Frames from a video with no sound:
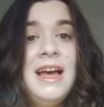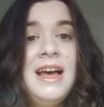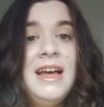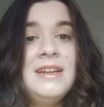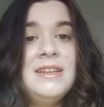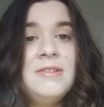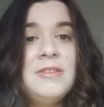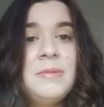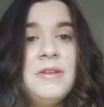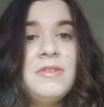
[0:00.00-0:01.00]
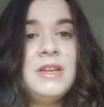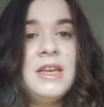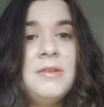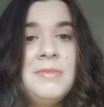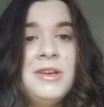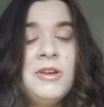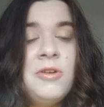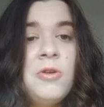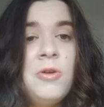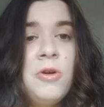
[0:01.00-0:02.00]
and it was a bit of a nightmare
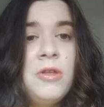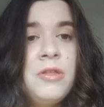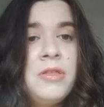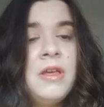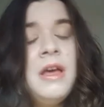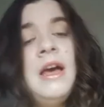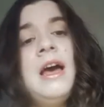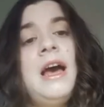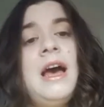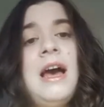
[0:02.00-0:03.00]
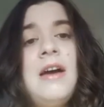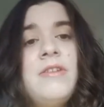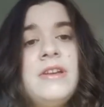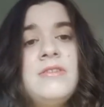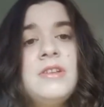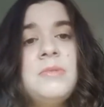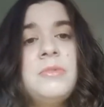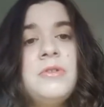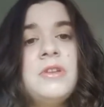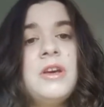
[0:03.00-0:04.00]
because I originally
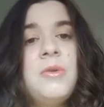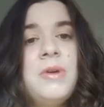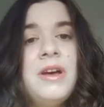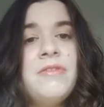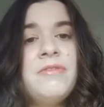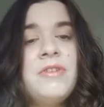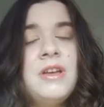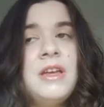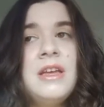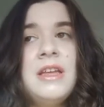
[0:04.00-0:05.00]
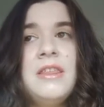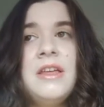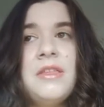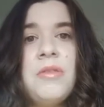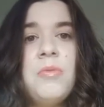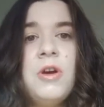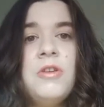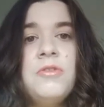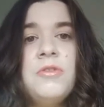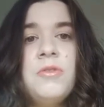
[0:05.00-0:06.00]
booked it with this
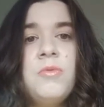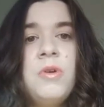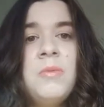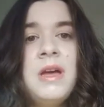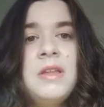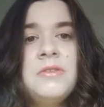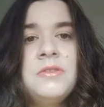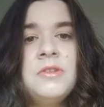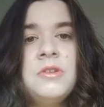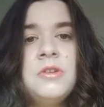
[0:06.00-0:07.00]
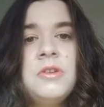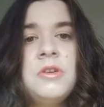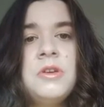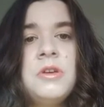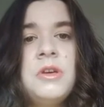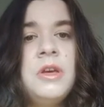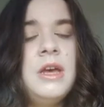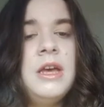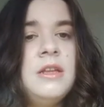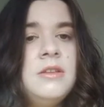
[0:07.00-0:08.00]
one woman,
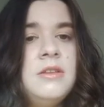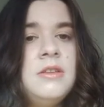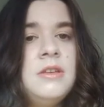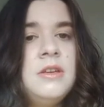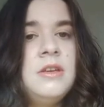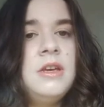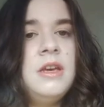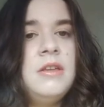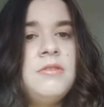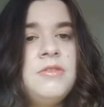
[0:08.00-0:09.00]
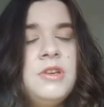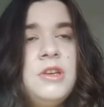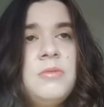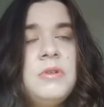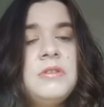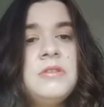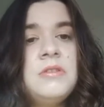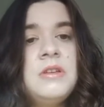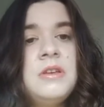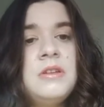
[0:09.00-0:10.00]
and she
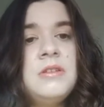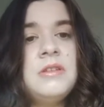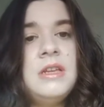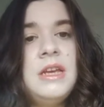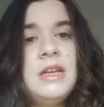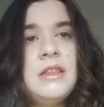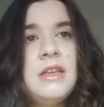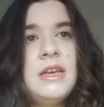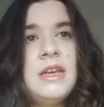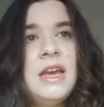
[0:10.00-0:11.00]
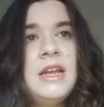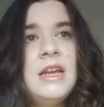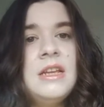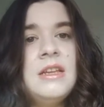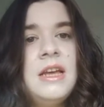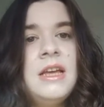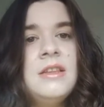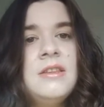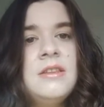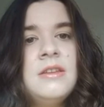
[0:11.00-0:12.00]
was stayed like kind of
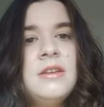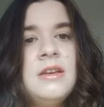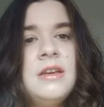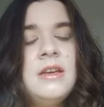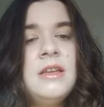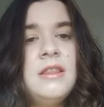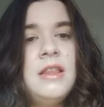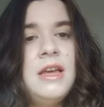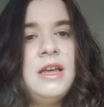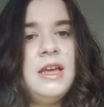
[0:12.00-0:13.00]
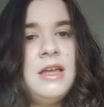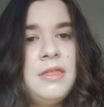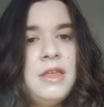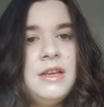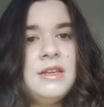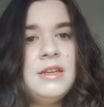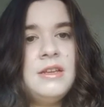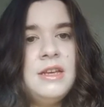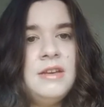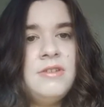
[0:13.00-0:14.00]
in the
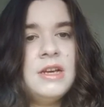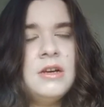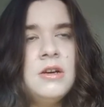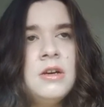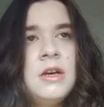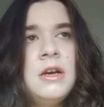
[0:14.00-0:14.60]
Islington area,